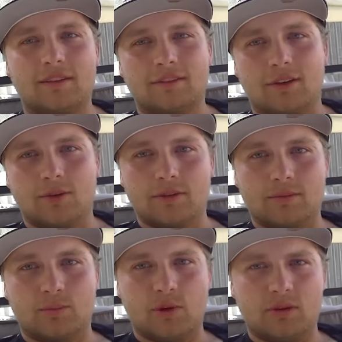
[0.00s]
So we're
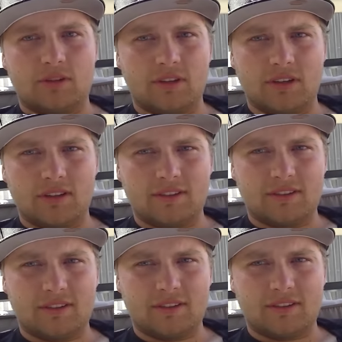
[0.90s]
about to
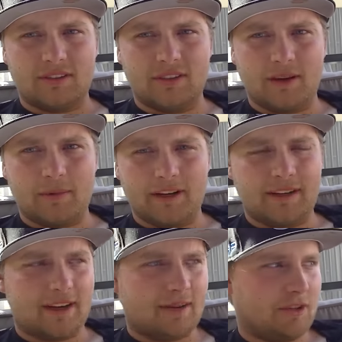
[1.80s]
let my
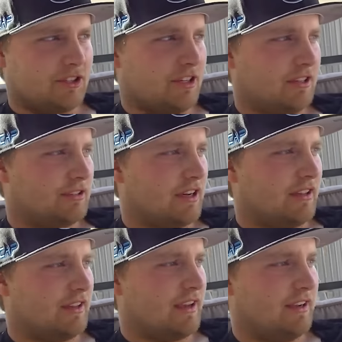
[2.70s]
dad and Michelle
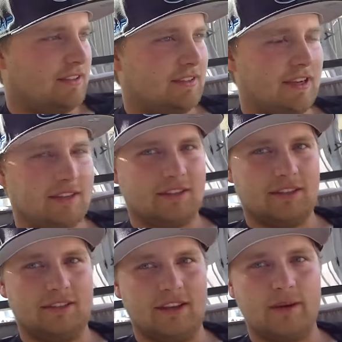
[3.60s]
try the haystacks
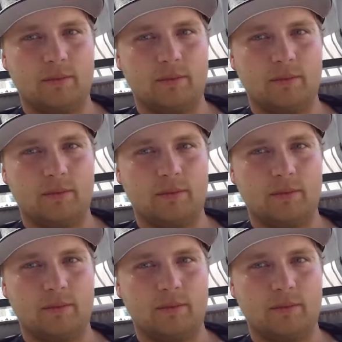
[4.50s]
that Sam